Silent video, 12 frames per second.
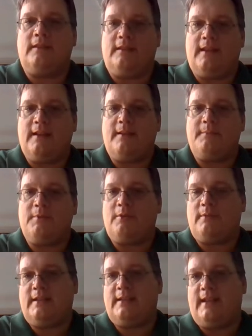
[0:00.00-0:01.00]
Then I'm
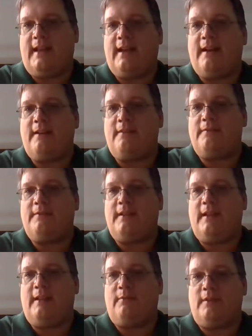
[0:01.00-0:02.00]
going to have
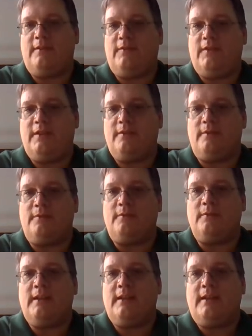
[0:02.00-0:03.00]
a
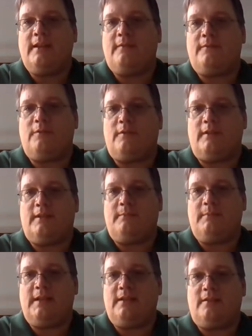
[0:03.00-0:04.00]
review for the
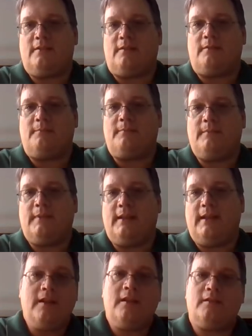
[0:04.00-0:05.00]
midterm.
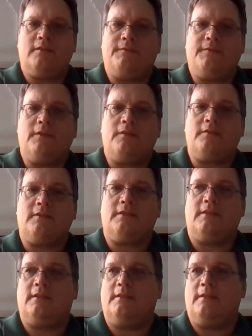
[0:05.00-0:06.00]
So
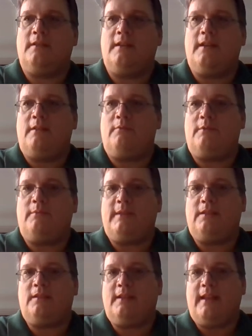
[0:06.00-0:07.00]
first, when
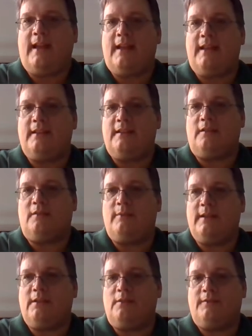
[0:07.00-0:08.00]
we look at a
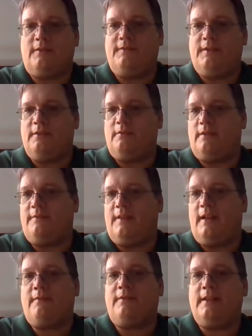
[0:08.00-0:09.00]
quick overview of
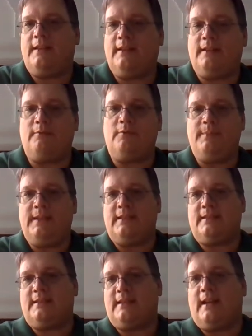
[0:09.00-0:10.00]
everything that will be
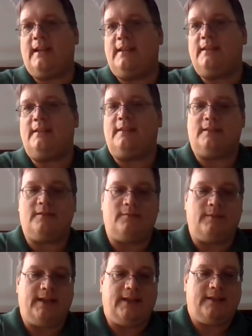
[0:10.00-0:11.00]
assigned
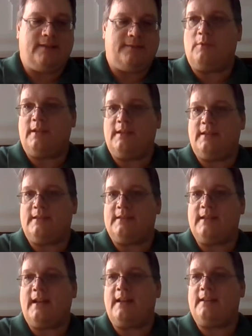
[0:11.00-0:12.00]
this week, one that's
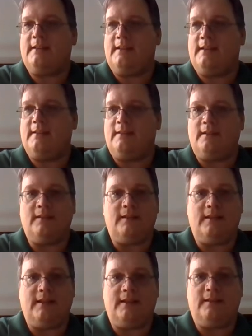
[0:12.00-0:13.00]
not in
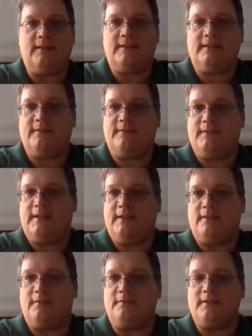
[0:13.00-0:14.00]
the list of
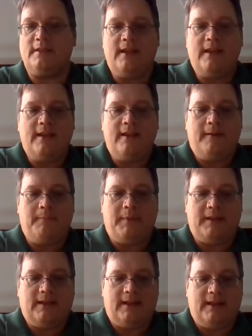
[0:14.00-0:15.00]
videos,
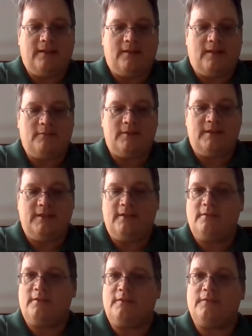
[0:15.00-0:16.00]
but that I thought was
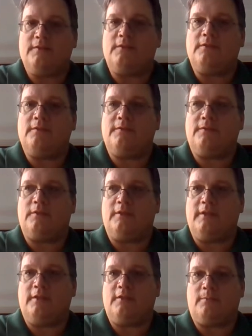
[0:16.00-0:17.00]
useful
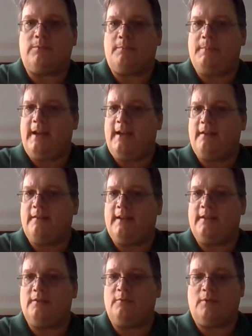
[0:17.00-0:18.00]
for your
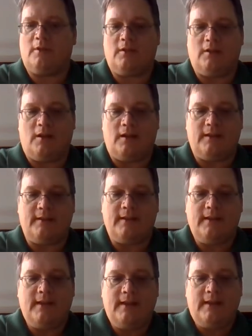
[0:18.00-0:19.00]
preparing to work on
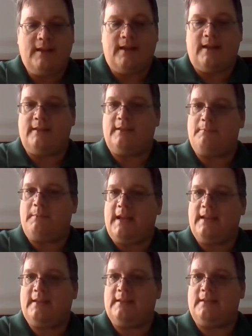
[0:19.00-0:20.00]
the
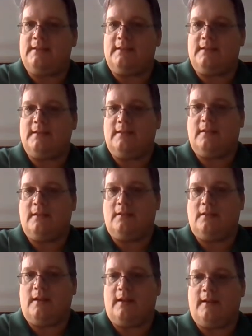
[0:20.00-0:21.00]
methods
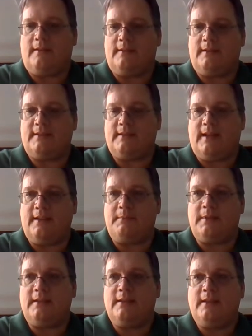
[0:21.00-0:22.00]

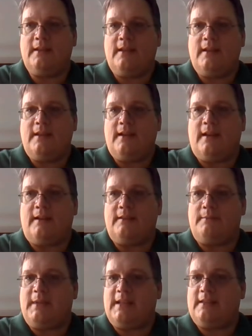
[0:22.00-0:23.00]
assignment.
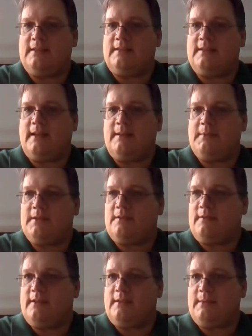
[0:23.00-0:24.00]
The methods assignment is
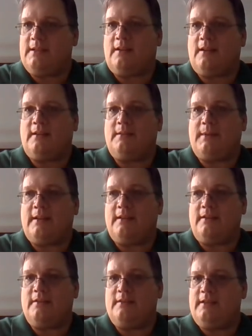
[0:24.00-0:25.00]
going to be talked about a
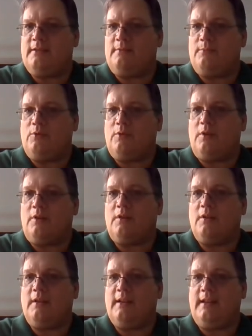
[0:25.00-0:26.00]
good deal
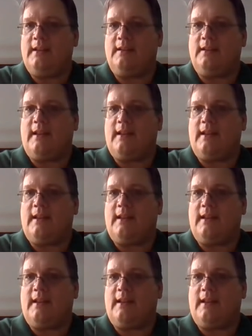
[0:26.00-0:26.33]
more in